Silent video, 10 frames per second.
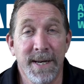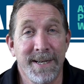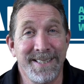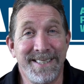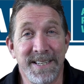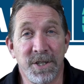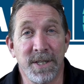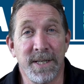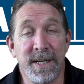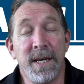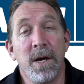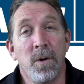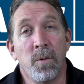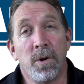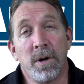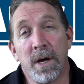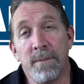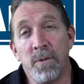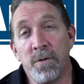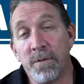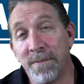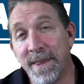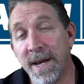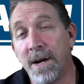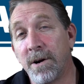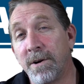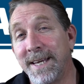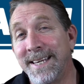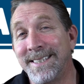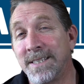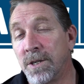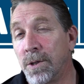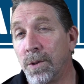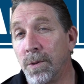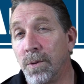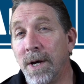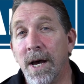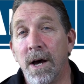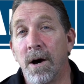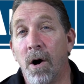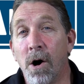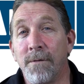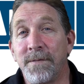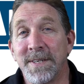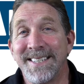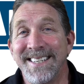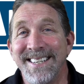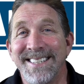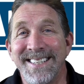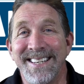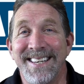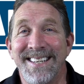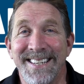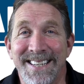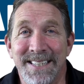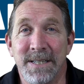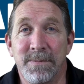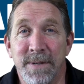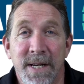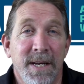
Additionally, we're going to move from there into off-season income.